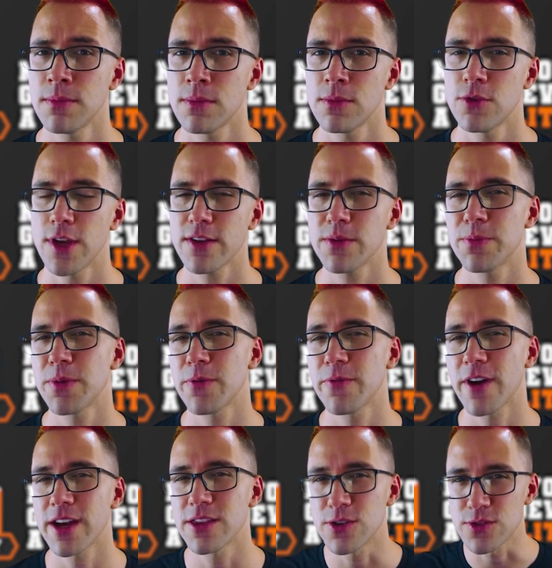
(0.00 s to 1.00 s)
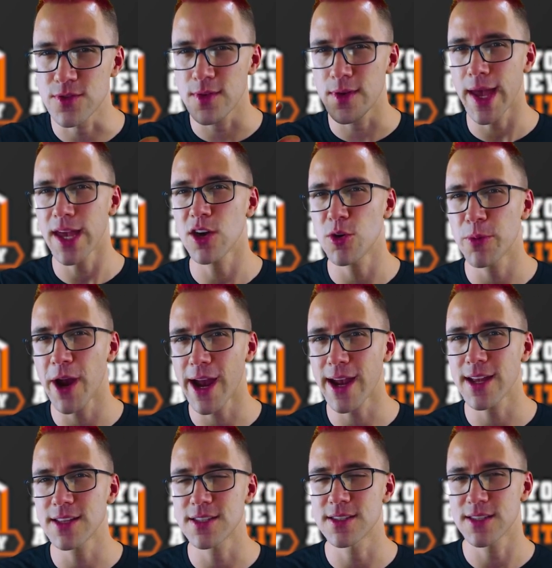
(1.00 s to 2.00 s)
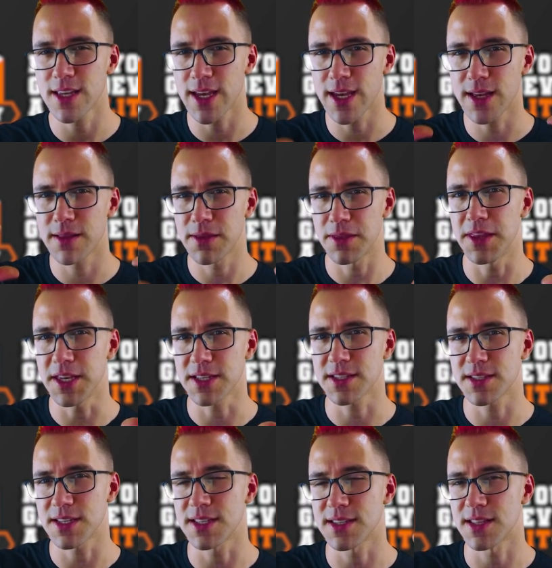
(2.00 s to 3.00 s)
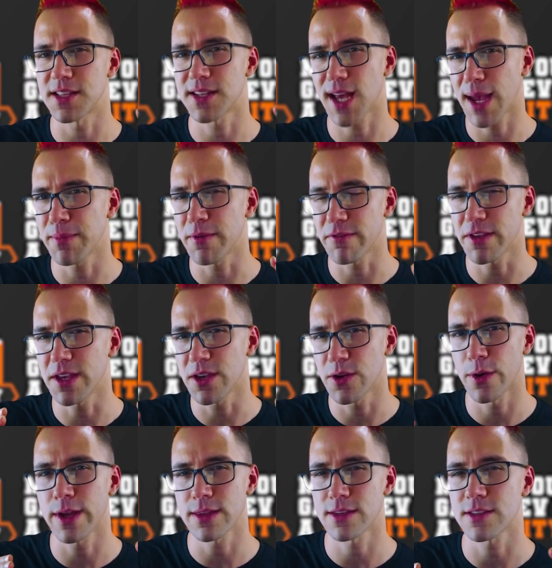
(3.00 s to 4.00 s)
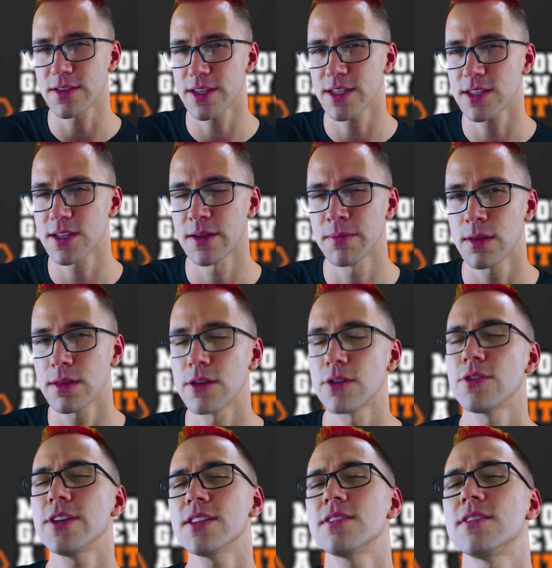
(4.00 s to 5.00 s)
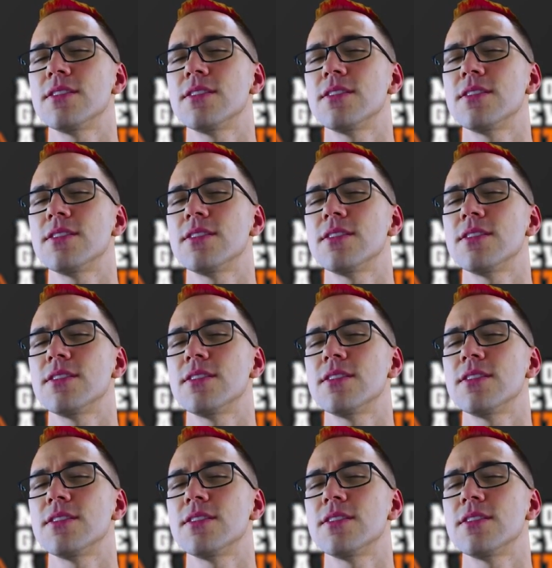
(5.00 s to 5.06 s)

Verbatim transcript: you have to provide those angle brackets and say, this is the type of thing going in this list. The list